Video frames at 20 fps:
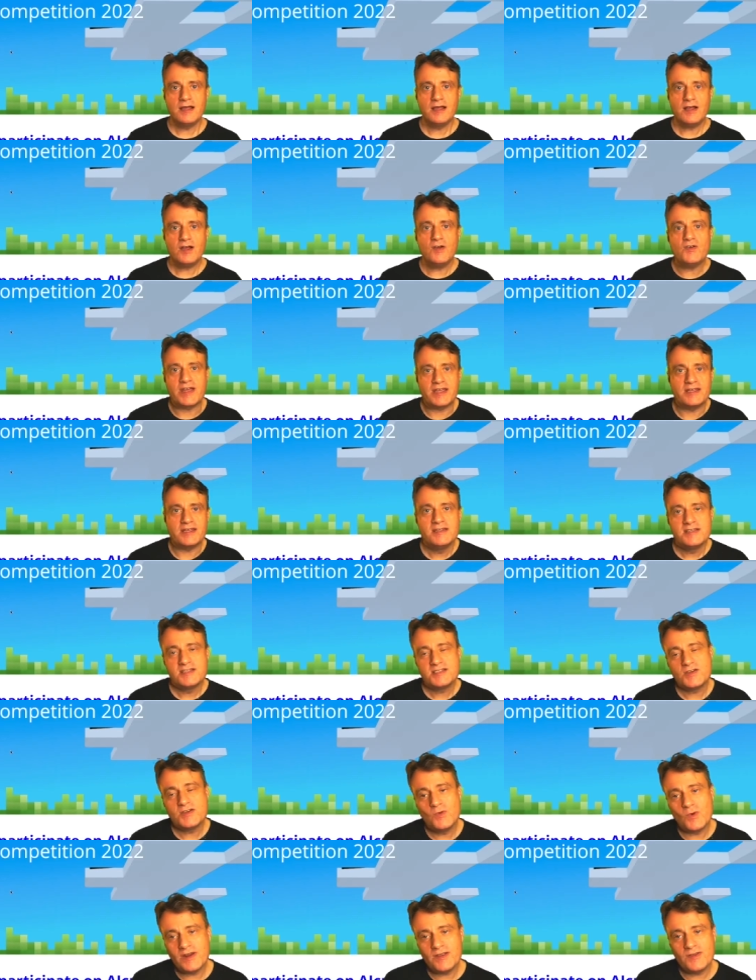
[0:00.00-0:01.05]
Okay,
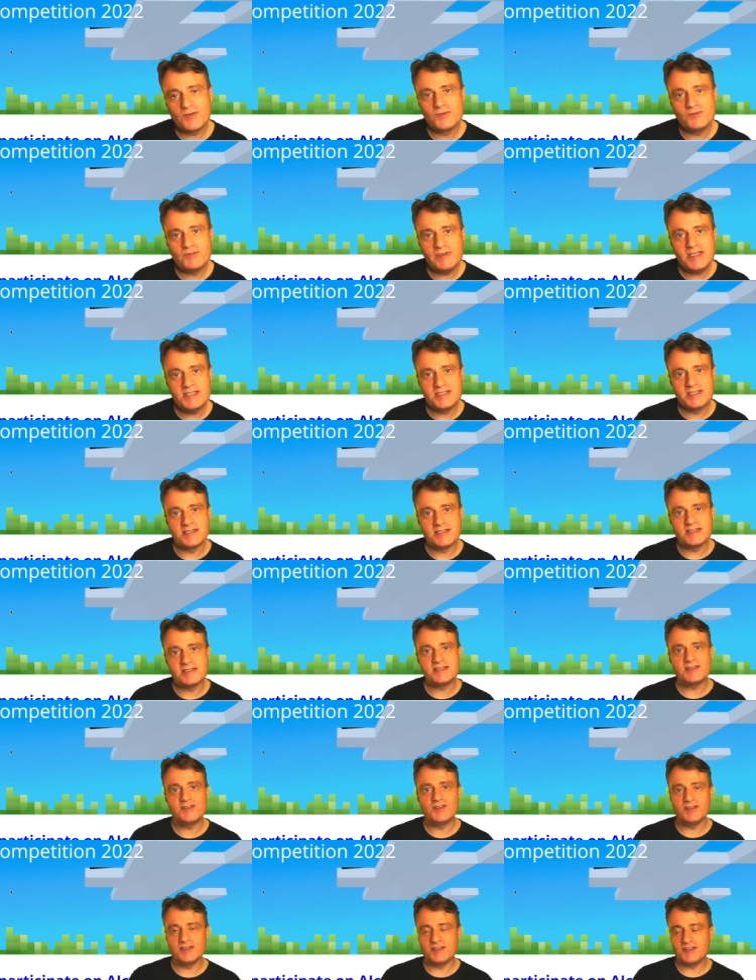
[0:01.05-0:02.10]
so one of the reasons
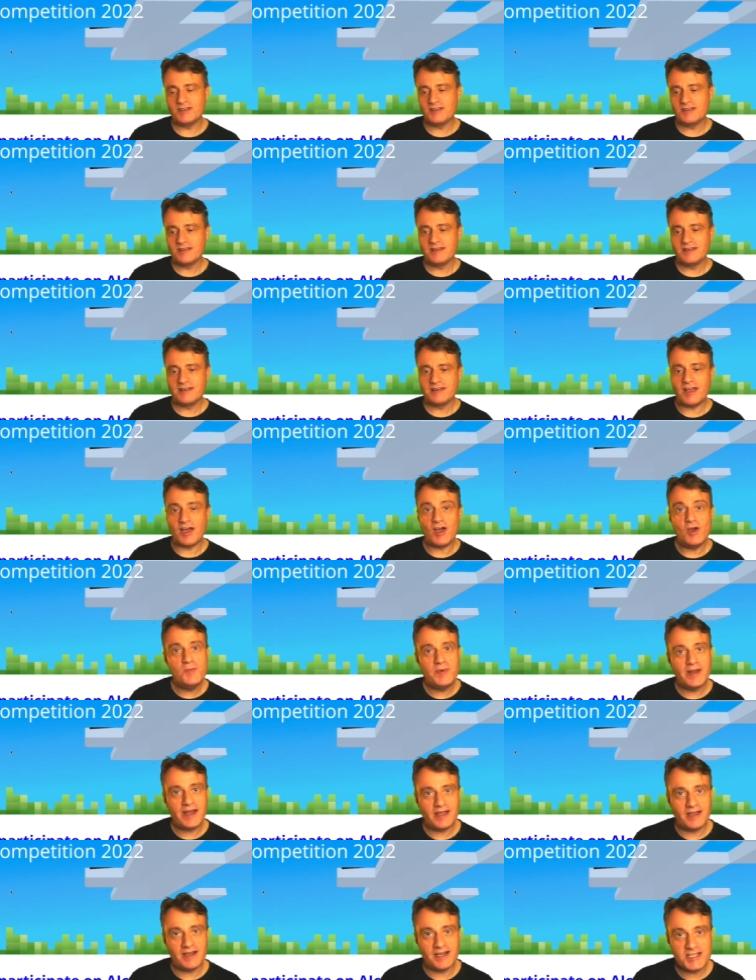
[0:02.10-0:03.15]
that
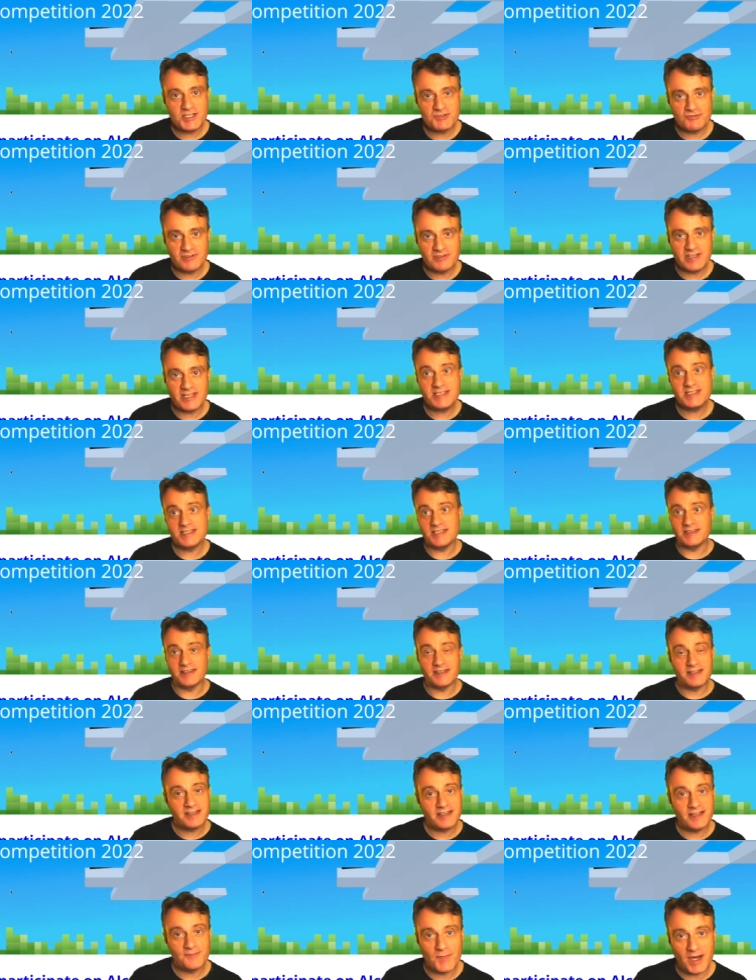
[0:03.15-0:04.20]
OpenAI's release and
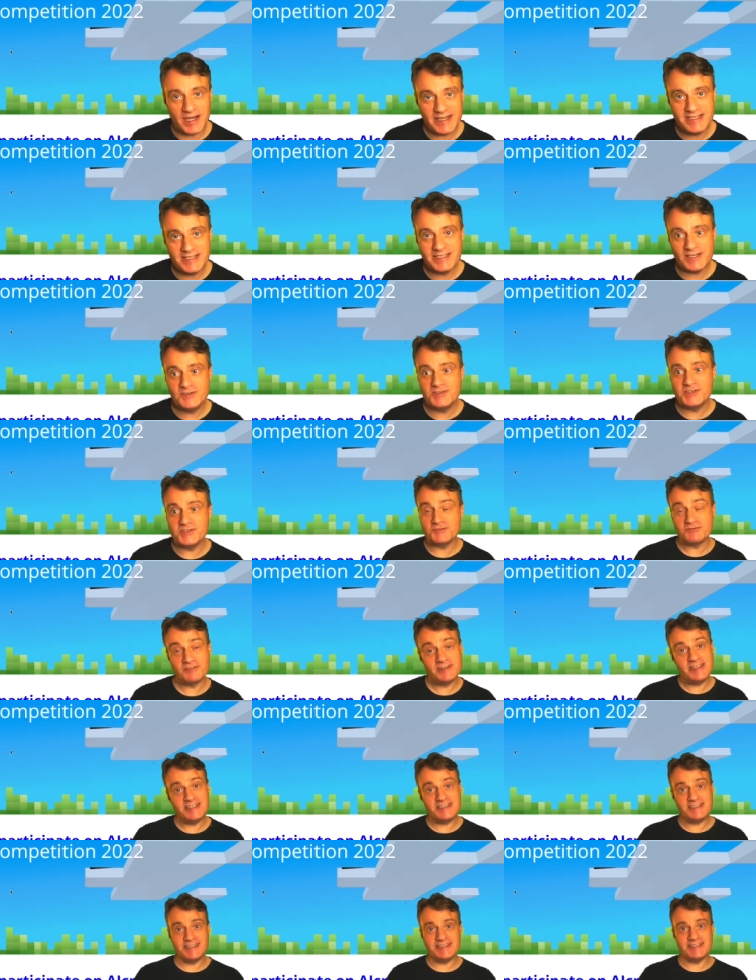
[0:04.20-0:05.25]
that Dojo's
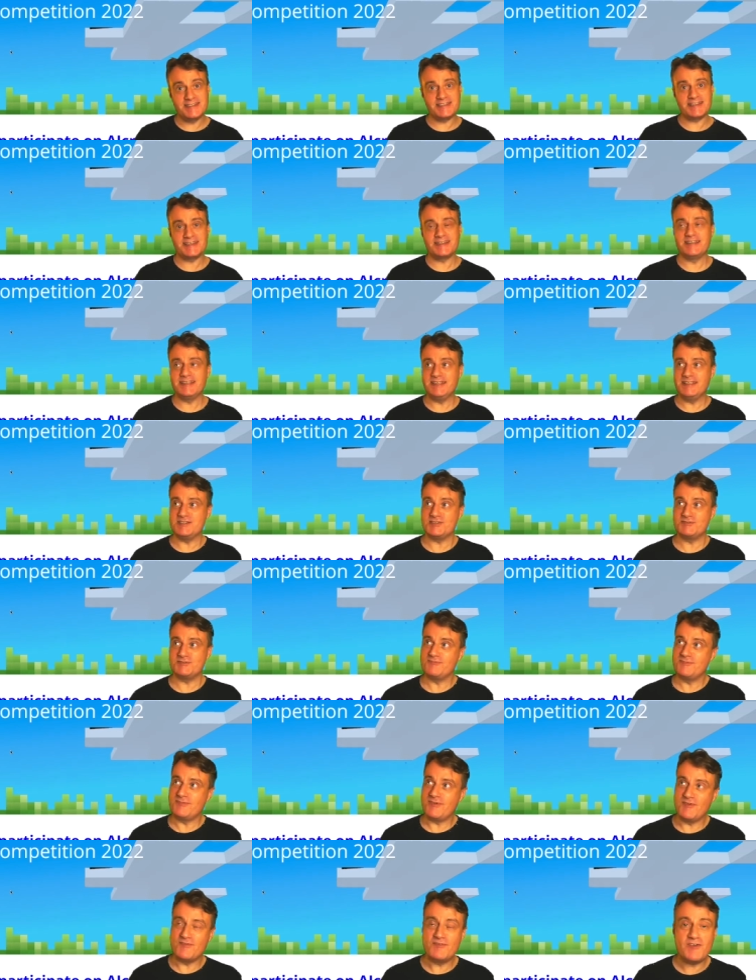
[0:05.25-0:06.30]
release is is
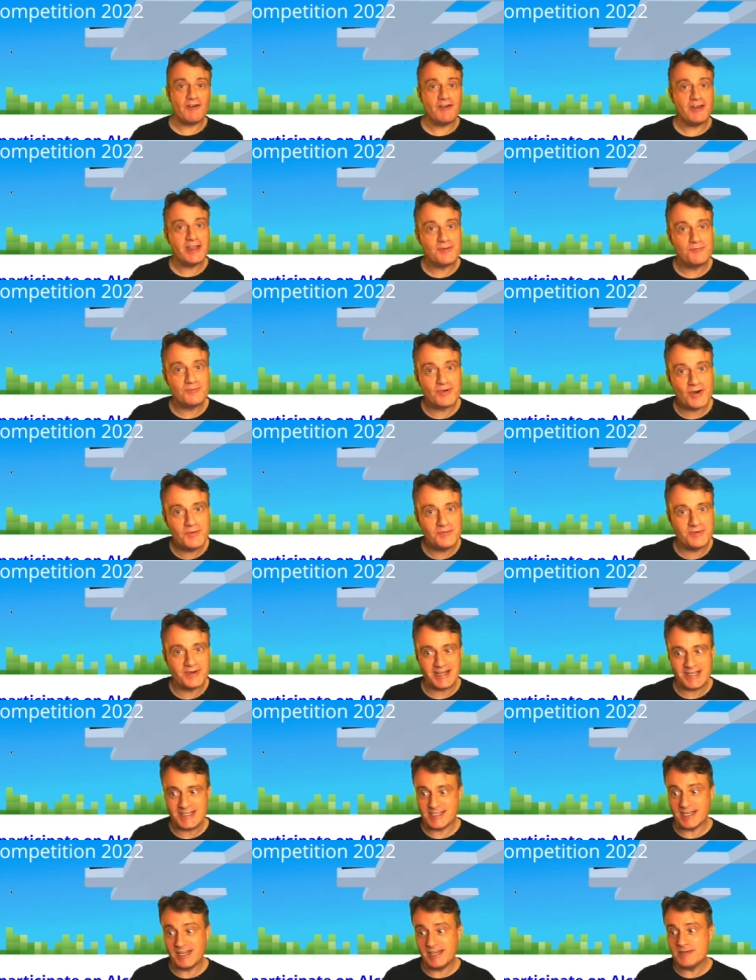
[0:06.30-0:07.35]
very appropriately
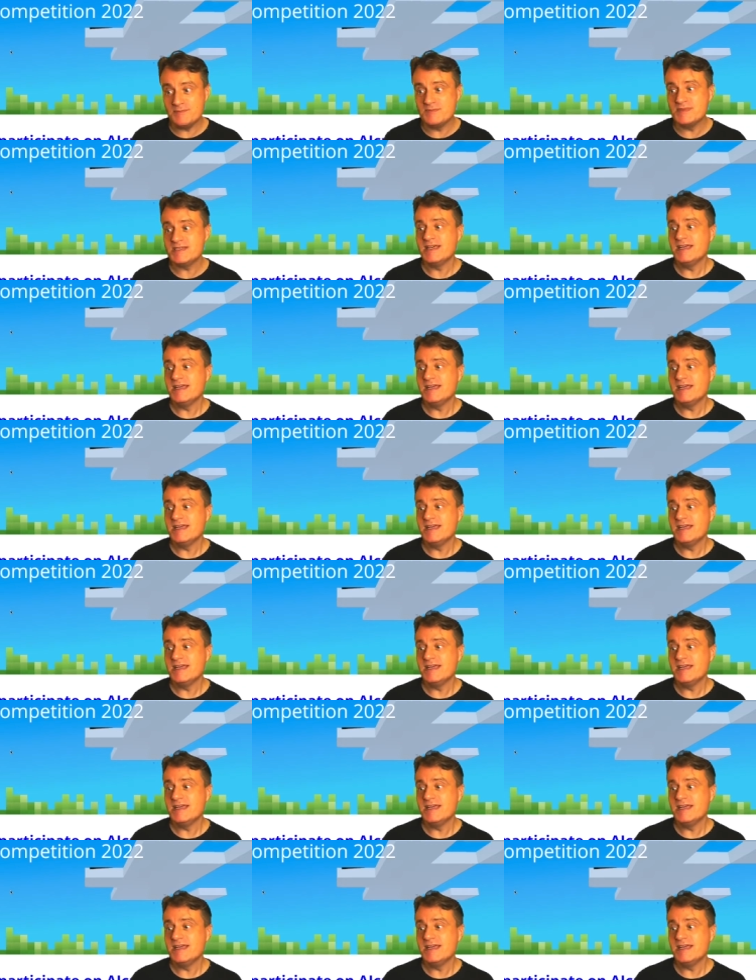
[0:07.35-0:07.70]
timed